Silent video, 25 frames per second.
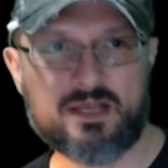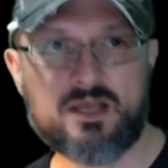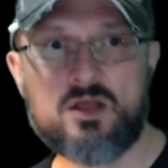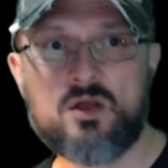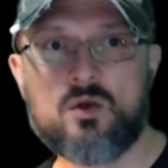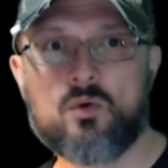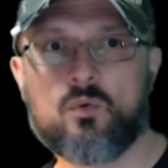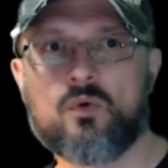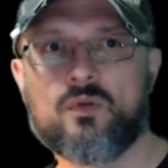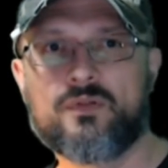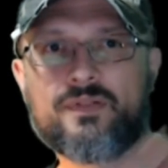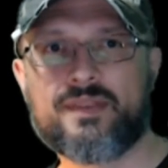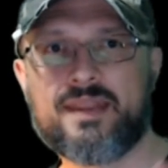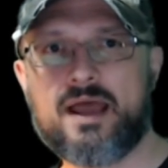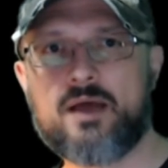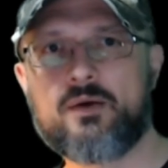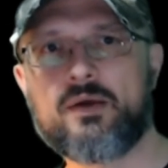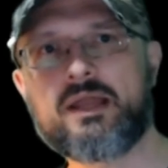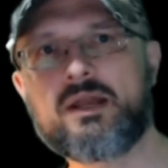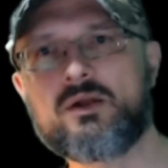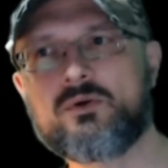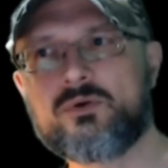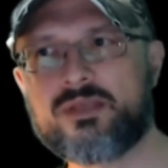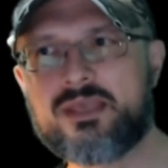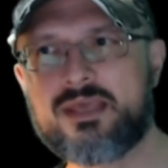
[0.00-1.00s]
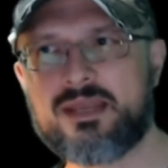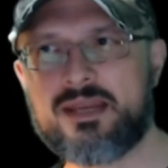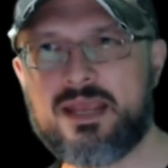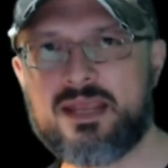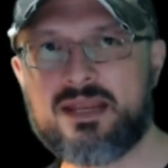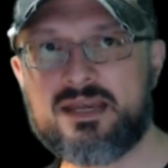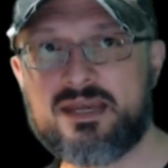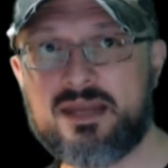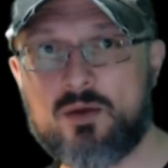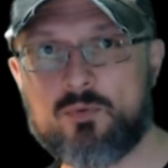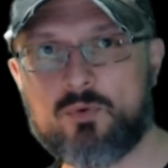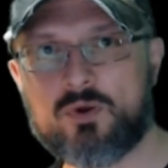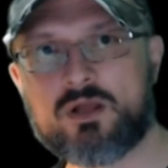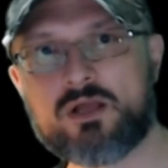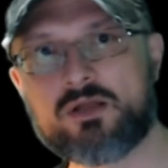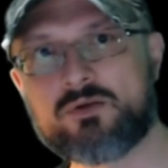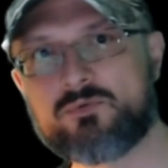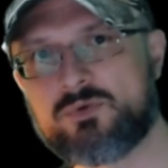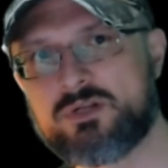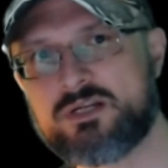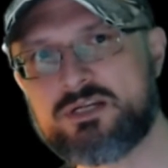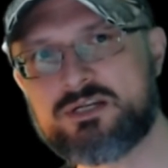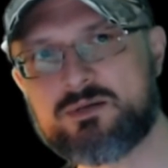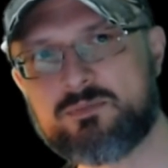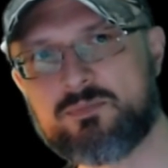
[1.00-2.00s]
Well, now I don't get a network
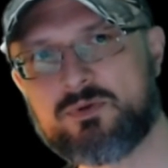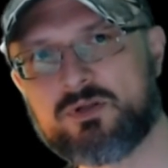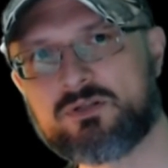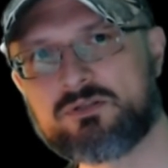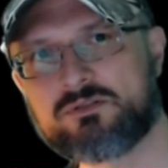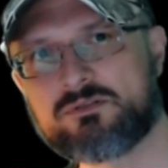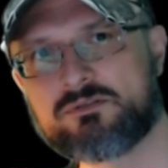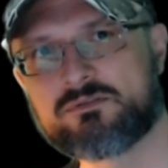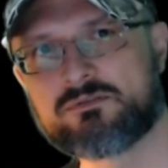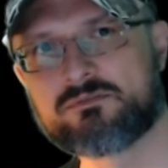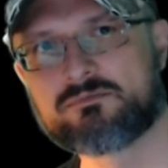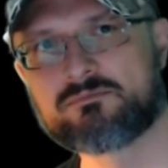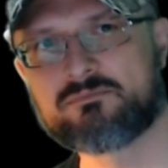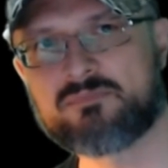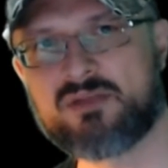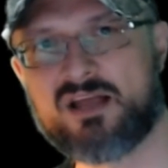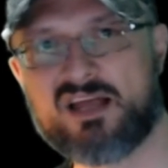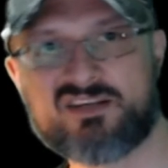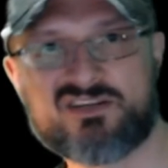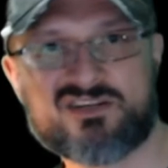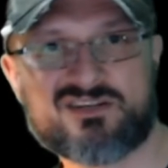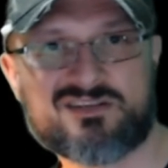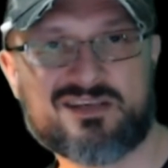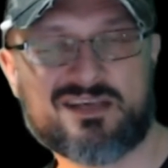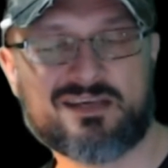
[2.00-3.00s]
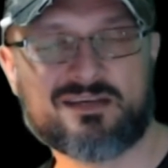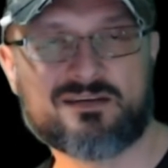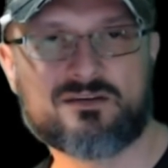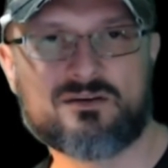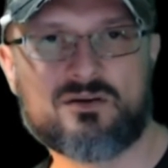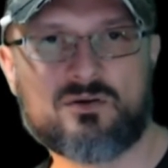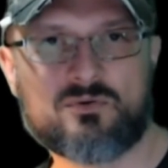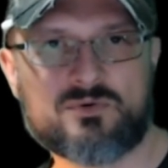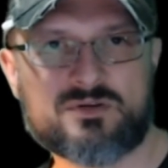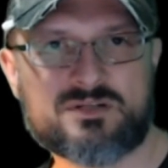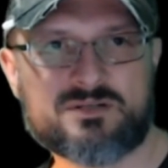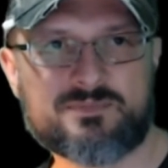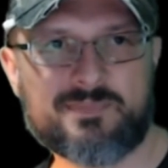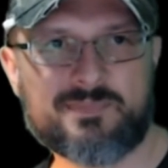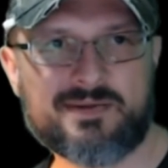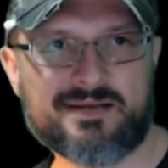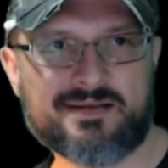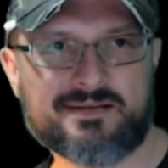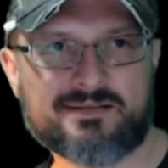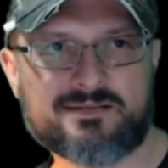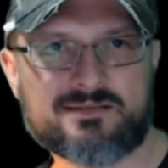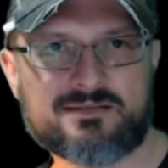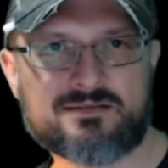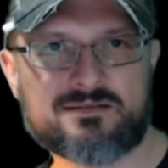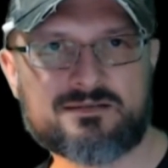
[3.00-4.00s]
unreachable. I just get no
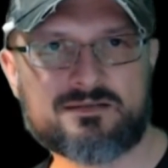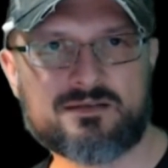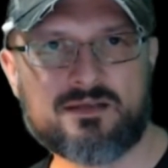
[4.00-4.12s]
response.